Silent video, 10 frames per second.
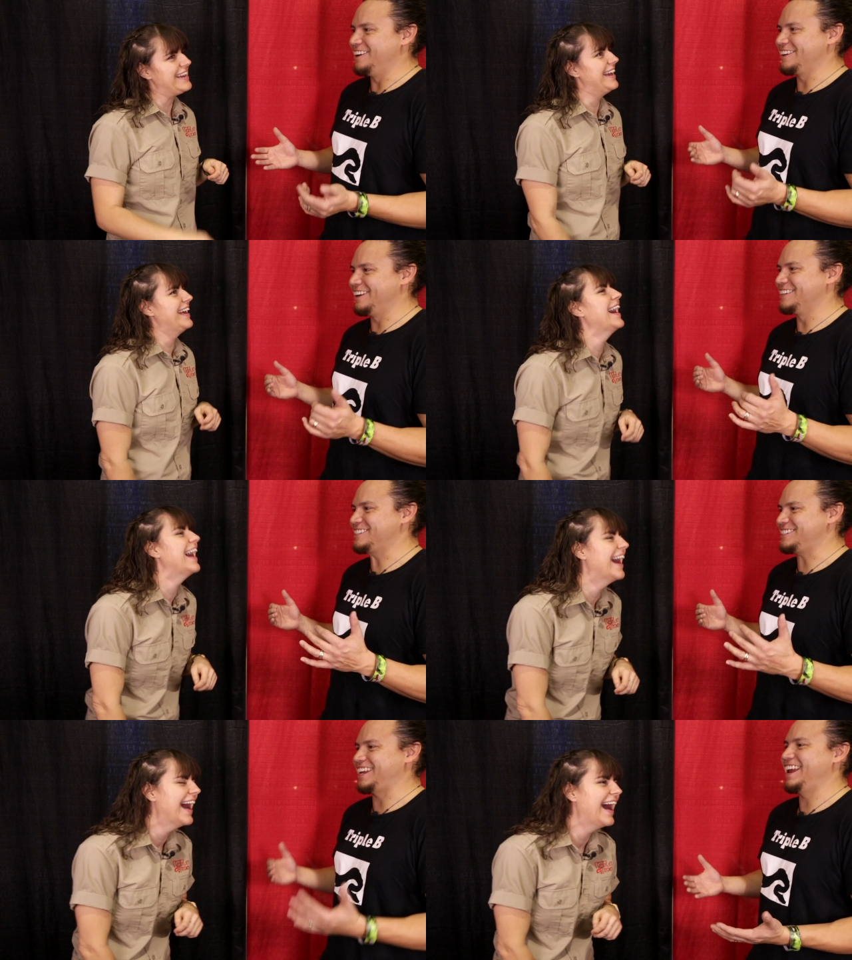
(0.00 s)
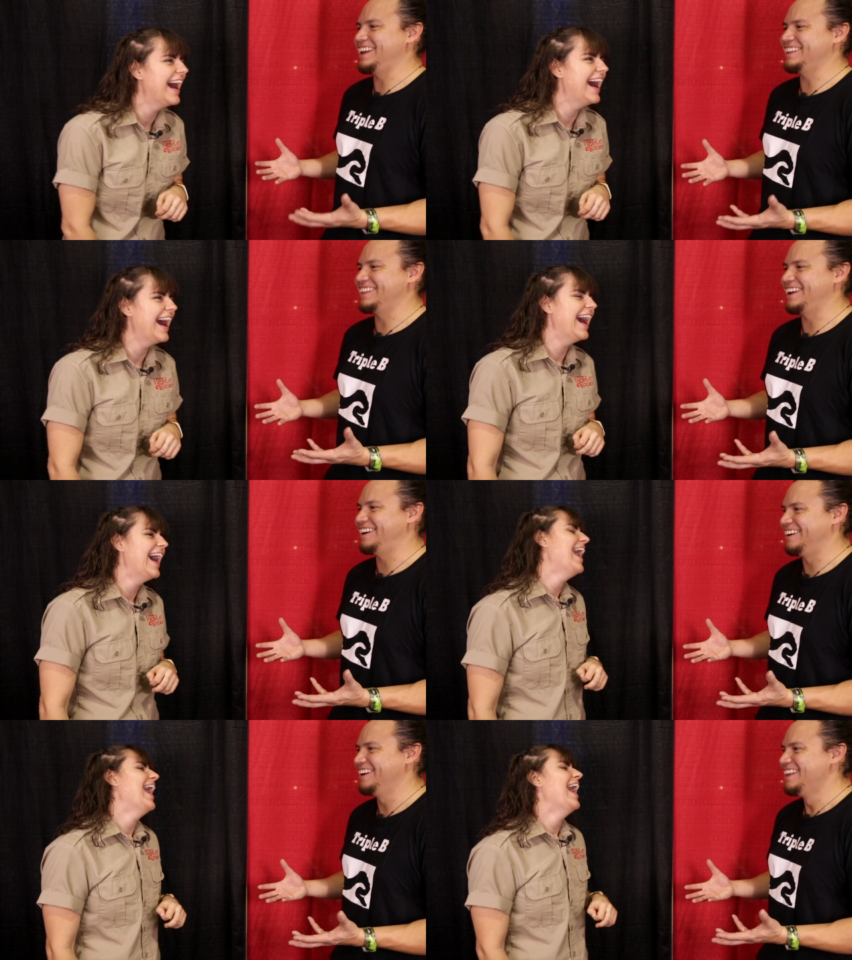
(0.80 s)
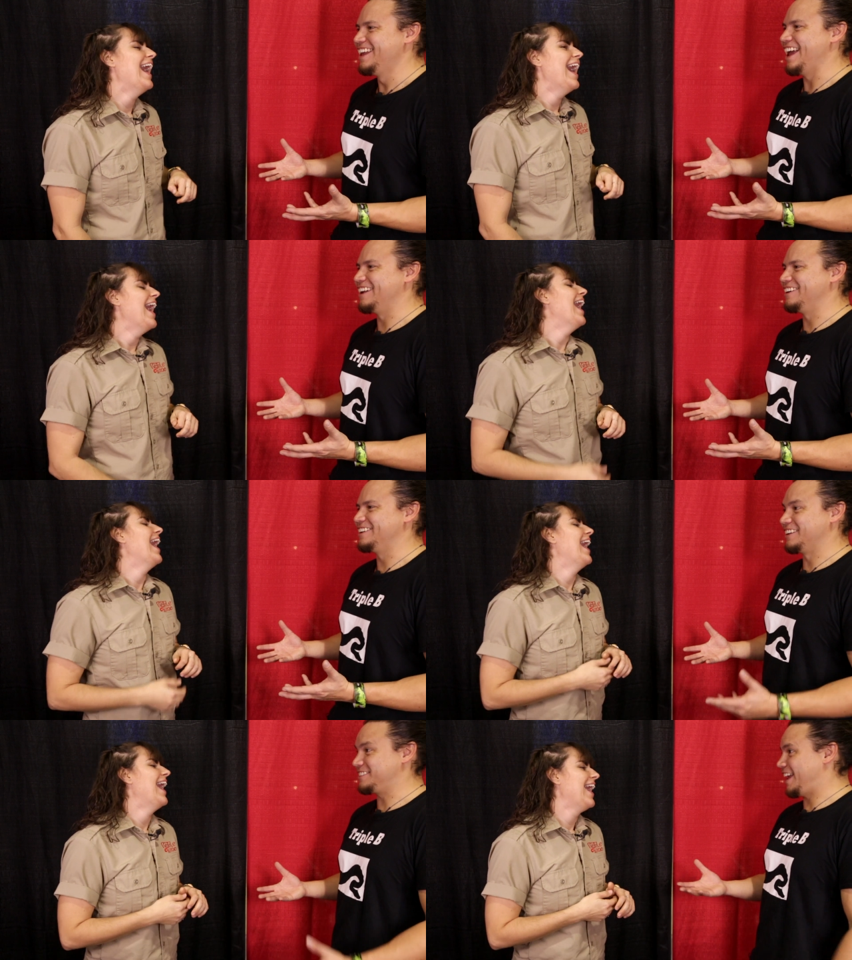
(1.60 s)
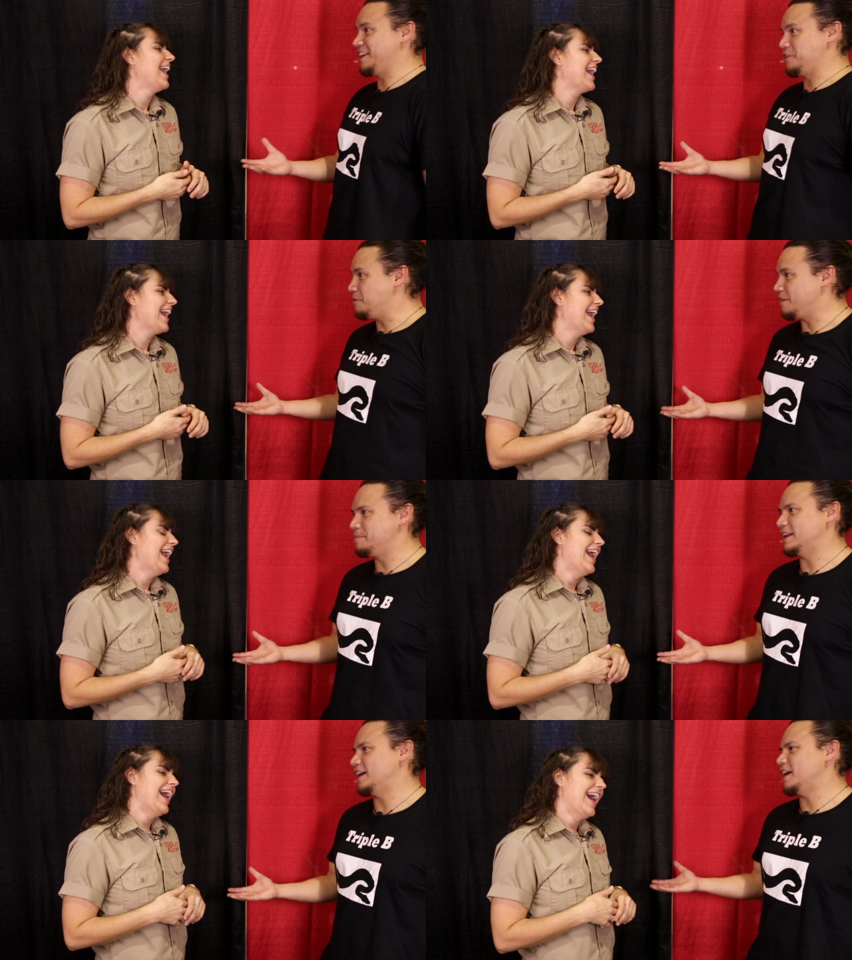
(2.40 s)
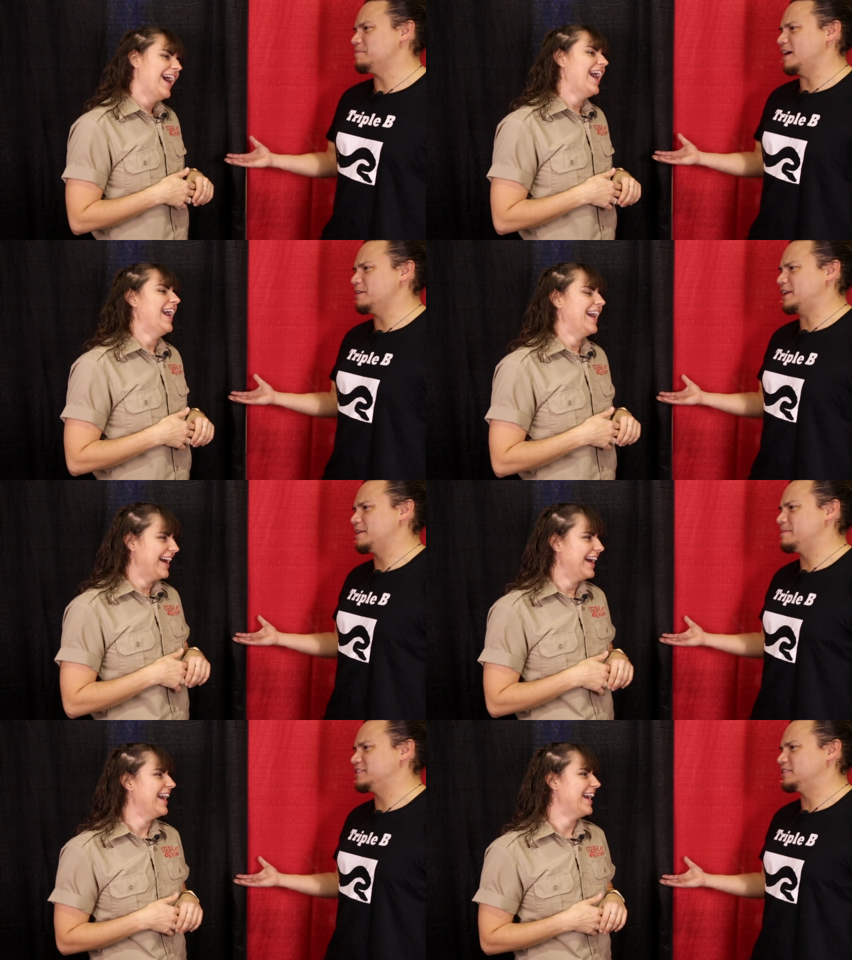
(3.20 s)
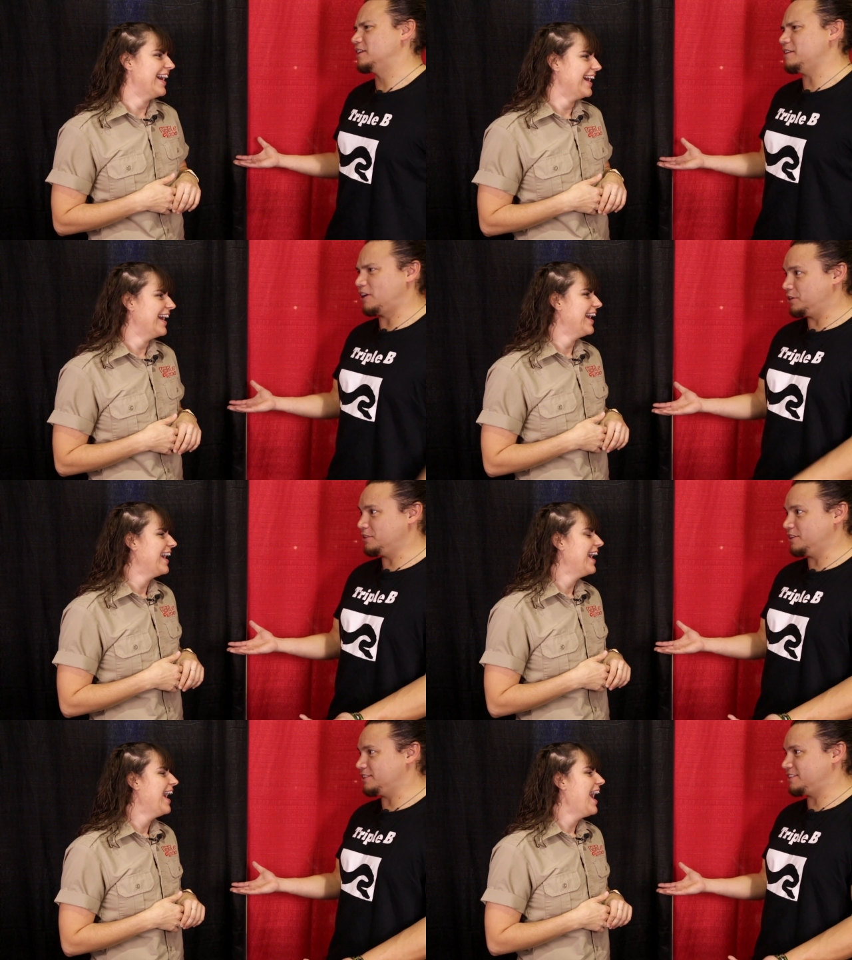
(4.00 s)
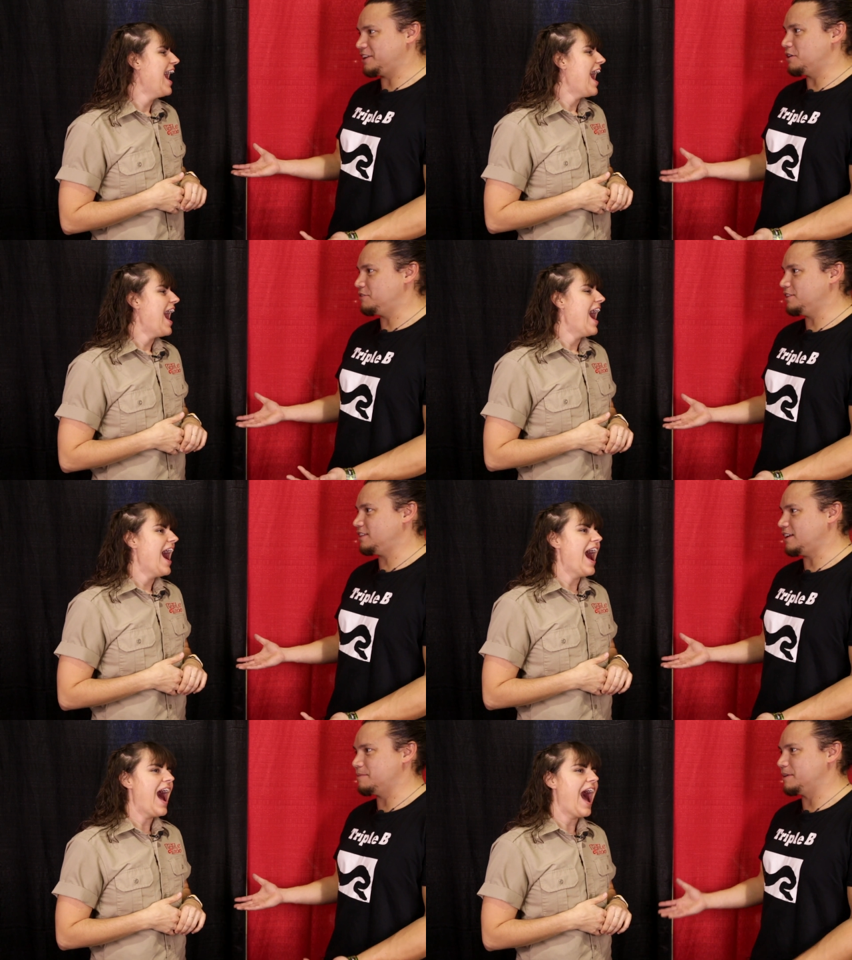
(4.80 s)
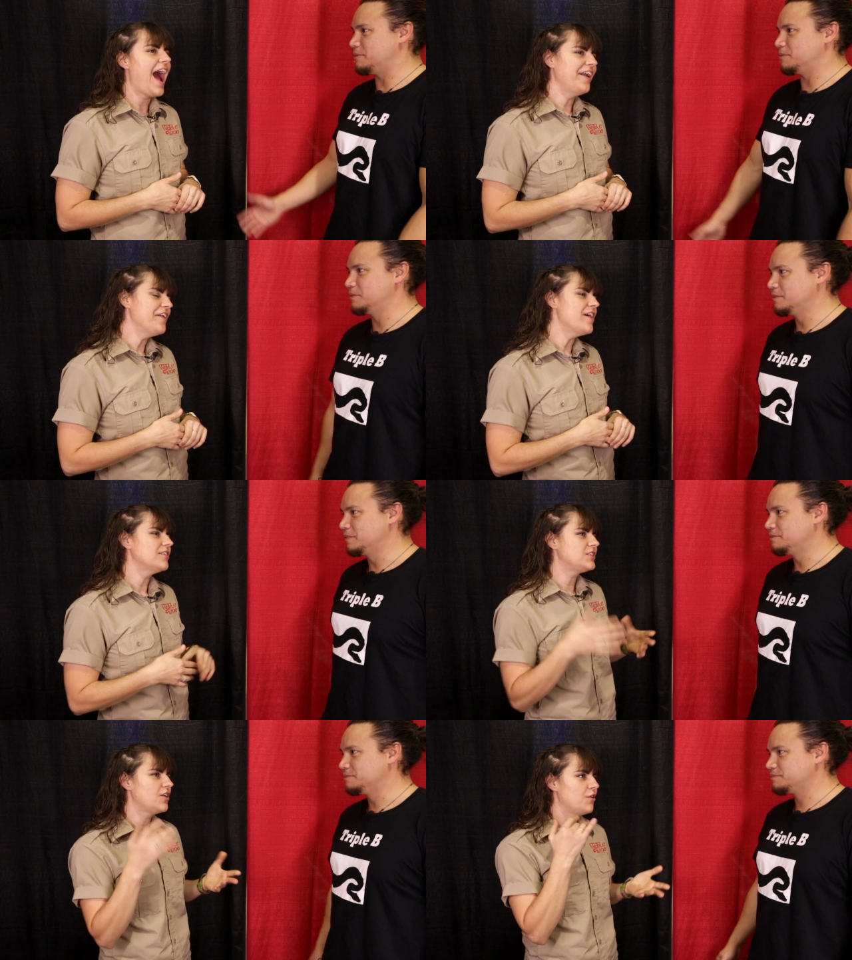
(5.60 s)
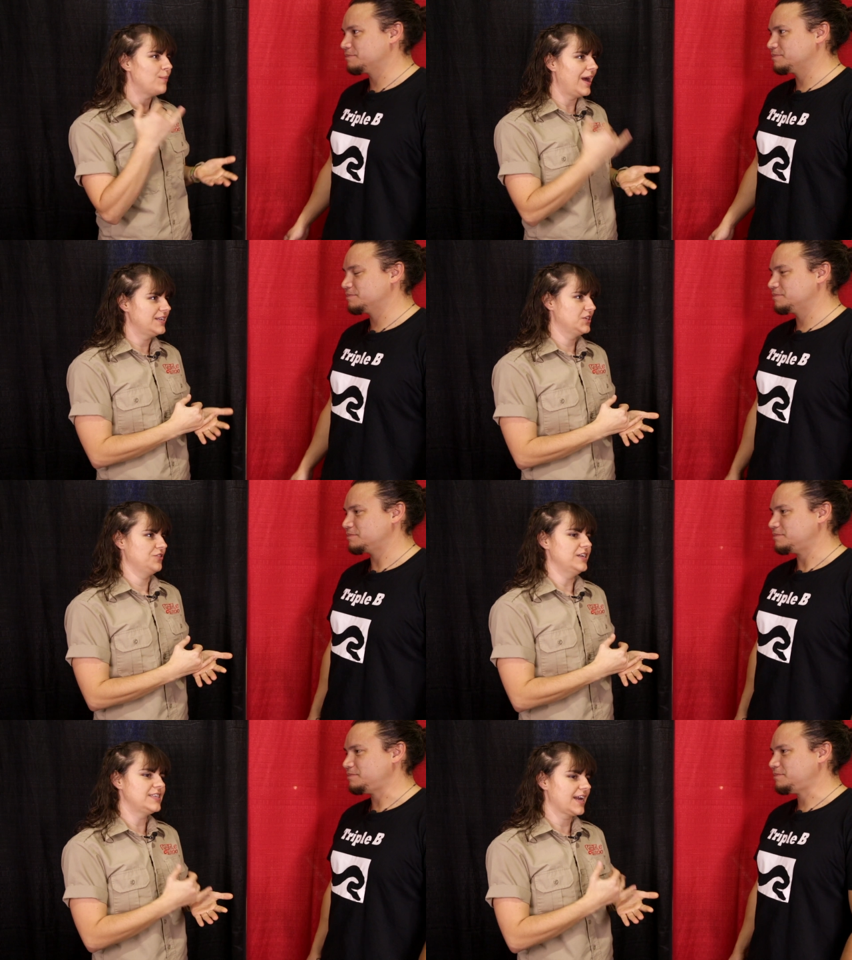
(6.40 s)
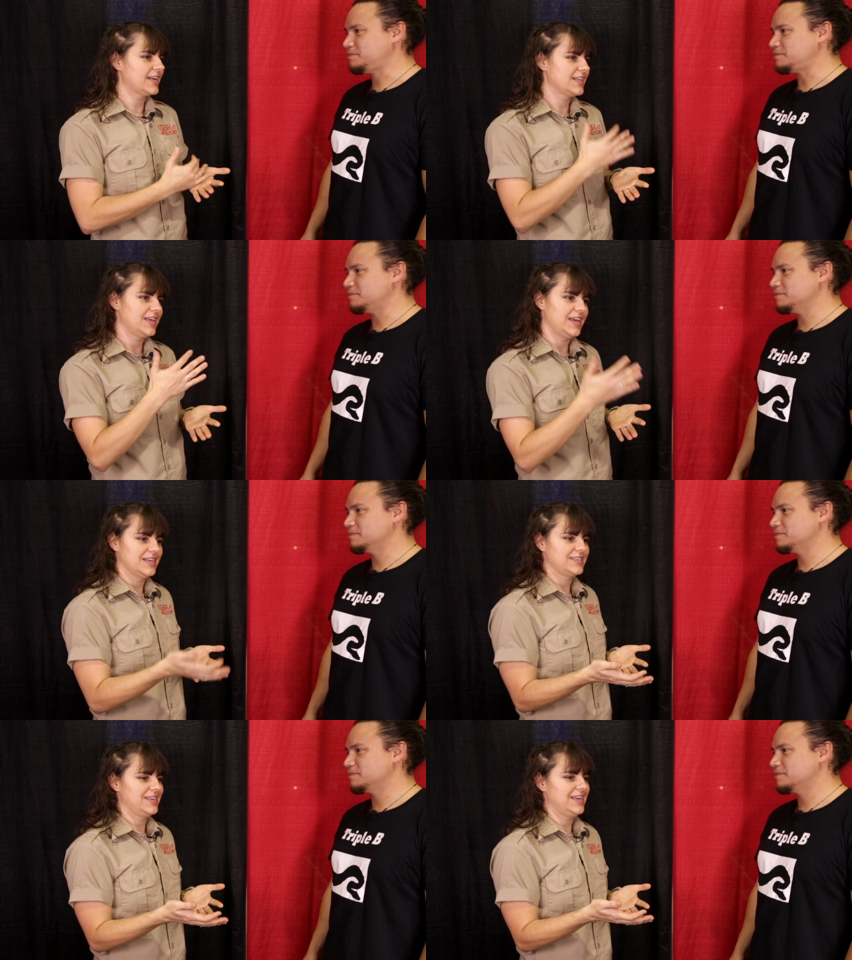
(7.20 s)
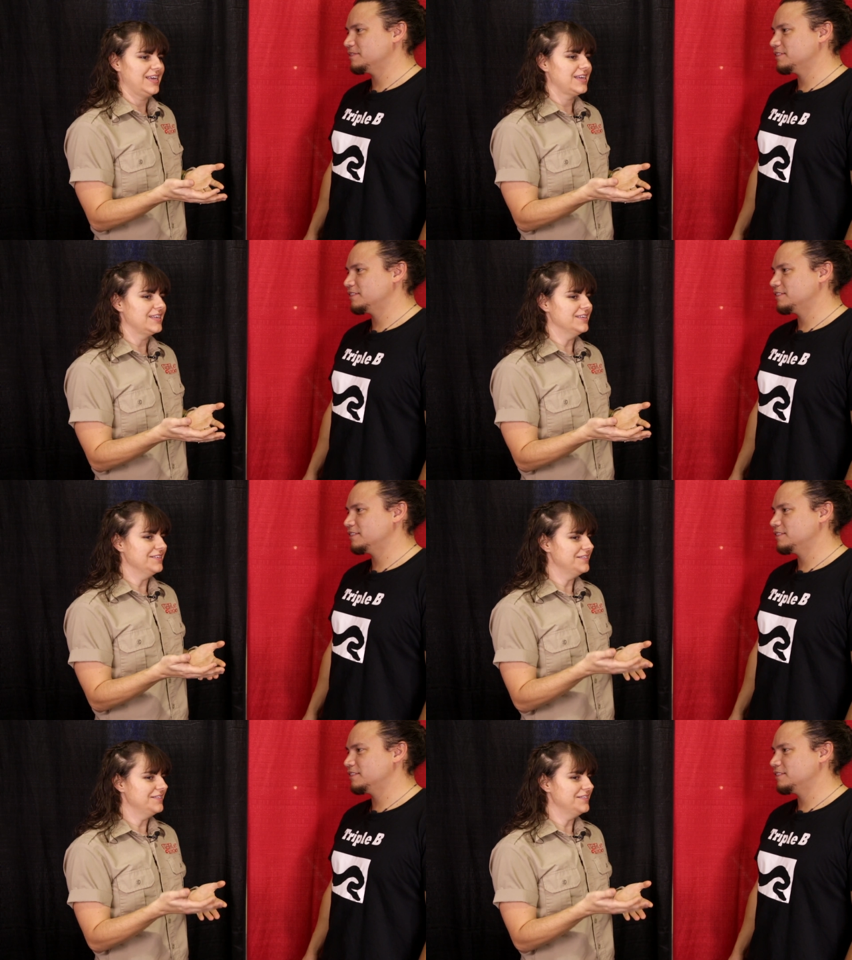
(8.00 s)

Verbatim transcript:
Speaker 1: Are you gonna stay there, and are you gonna take over? I mean, I, I, I can't imagine. That. Are you gonna take over? You think? I mean, I
Speaker 2: don't know. So my degree technically isn't in